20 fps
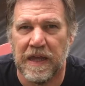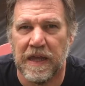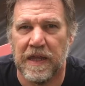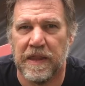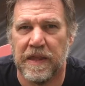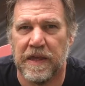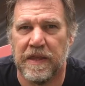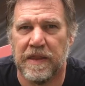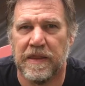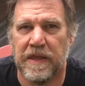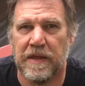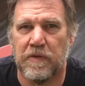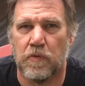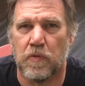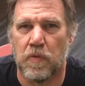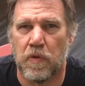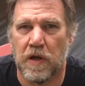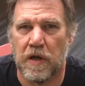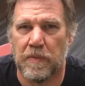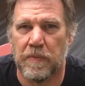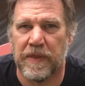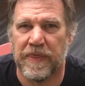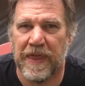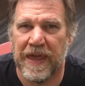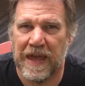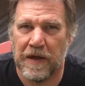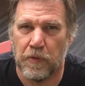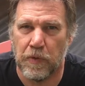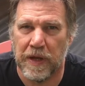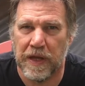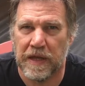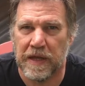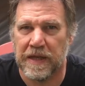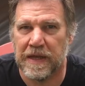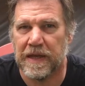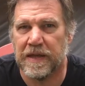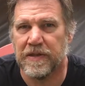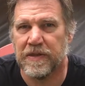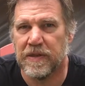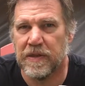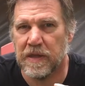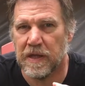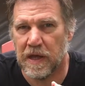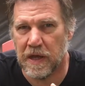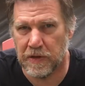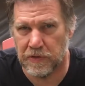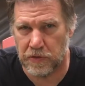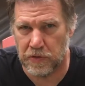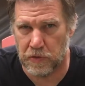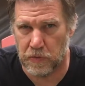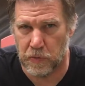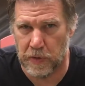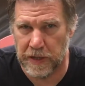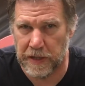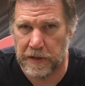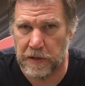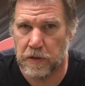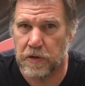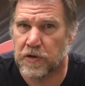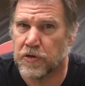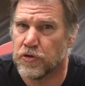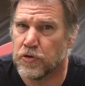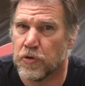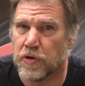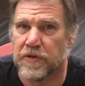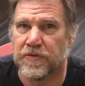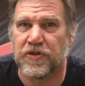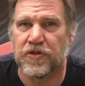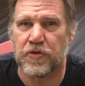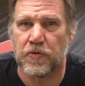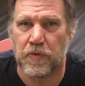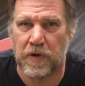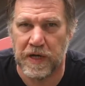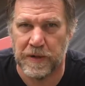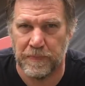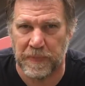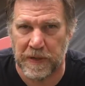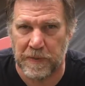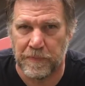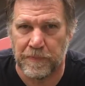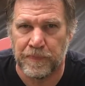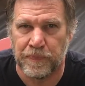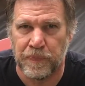And they then rub that wing against the other wing, or sort of scrape it.